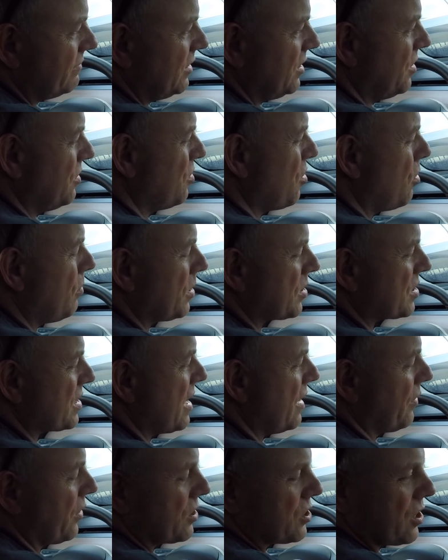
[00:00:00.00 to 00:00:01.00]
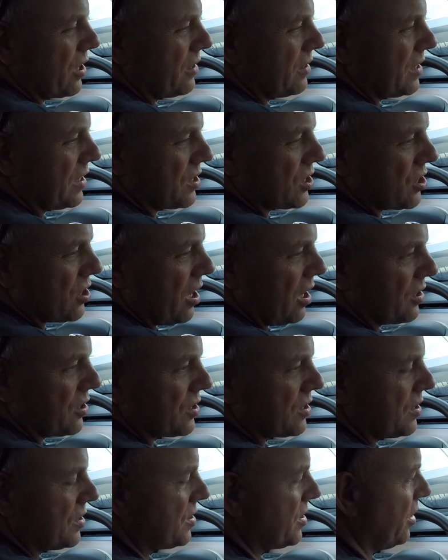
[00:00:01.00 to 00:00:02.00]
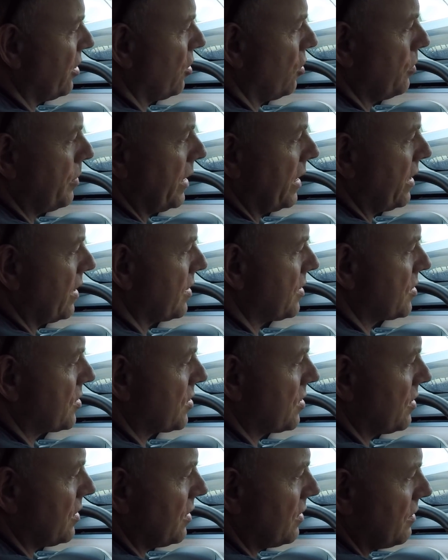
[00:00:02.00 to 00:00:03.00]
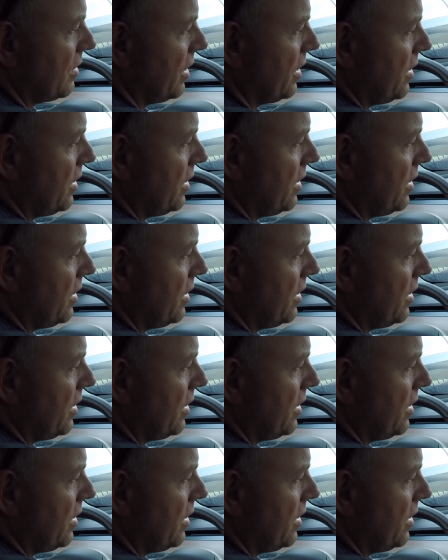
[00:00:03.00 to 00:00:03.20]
you almost never discharge to zero because the